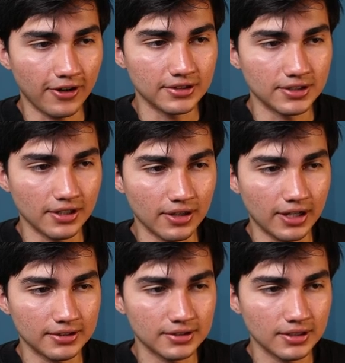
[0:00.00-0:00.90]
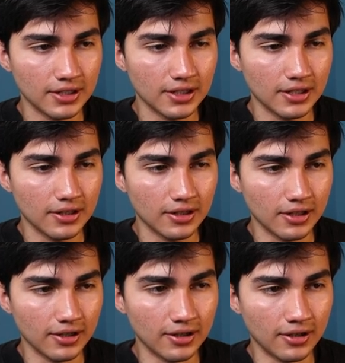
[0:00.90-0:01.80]
If I take that,
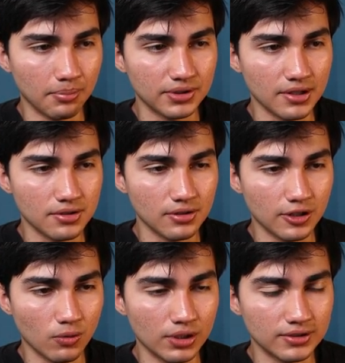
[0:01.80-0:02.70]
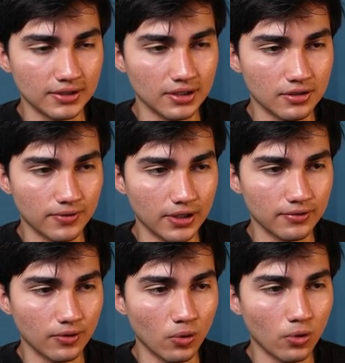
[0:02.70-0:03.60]
uh, potentially queen takes
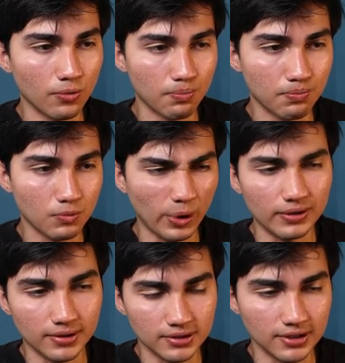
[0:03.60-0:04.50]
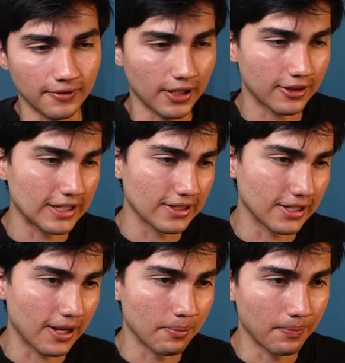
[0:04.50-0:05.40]
h5 or queen takes e7, I
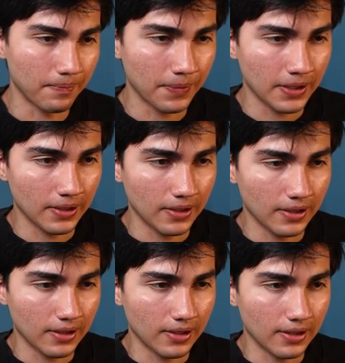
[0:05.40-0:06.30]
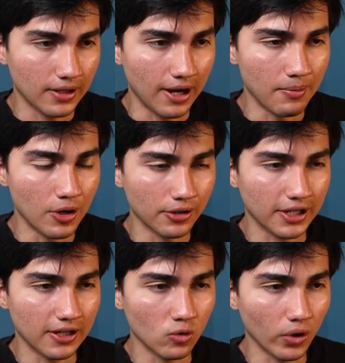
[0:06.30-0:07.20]
think that I'm, I'm
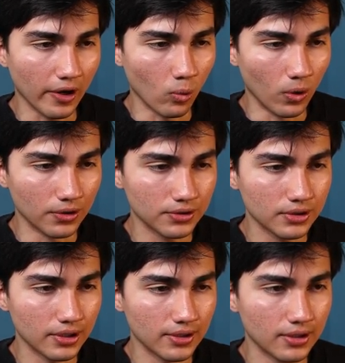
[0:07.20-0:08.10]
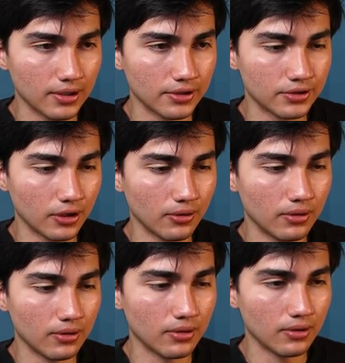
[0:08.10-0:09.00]
not getting what I want.
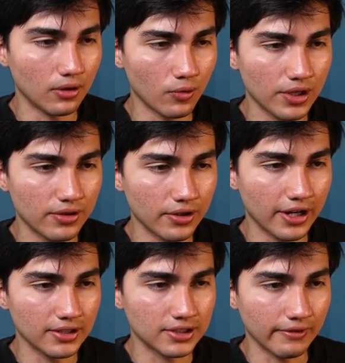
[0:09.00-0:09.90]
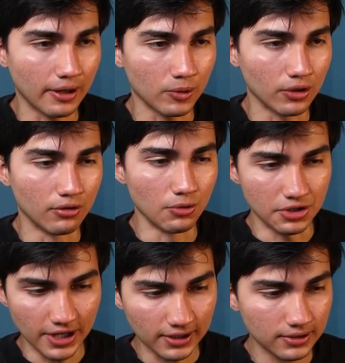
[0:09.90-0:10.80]
So Already there 97 I'm going to
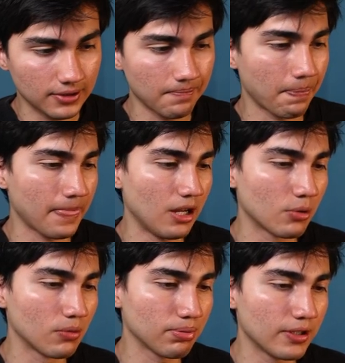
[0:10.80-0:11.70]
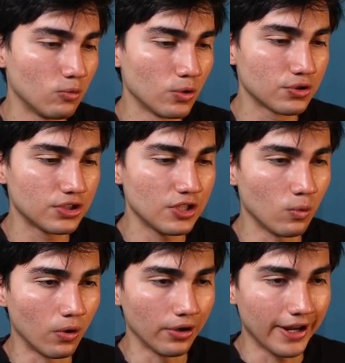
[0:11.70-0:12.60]
reject. I'm going to play rook
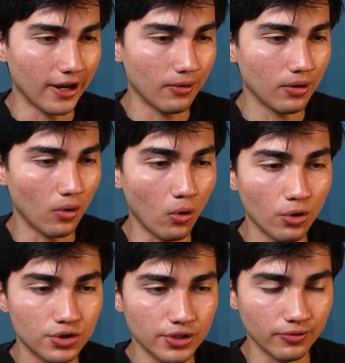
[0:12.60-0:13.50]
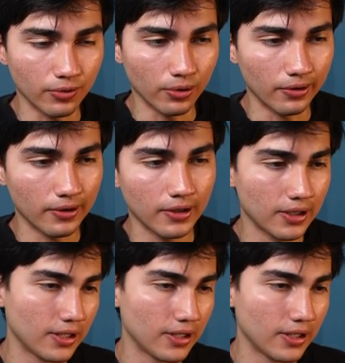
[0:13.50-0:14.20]
c1 now, or g4.